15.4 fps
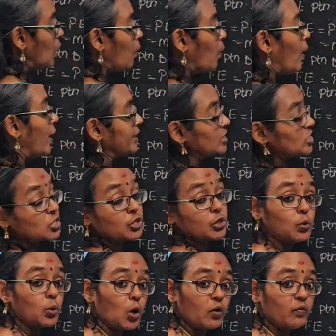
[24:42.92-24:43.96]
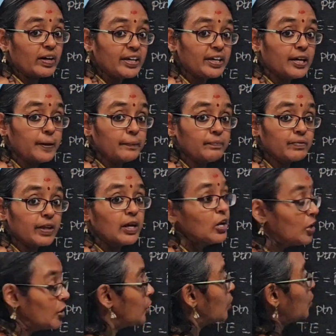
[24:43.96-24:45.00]
What is u over here?
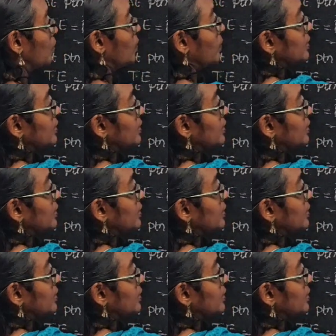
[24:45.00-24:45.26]
U,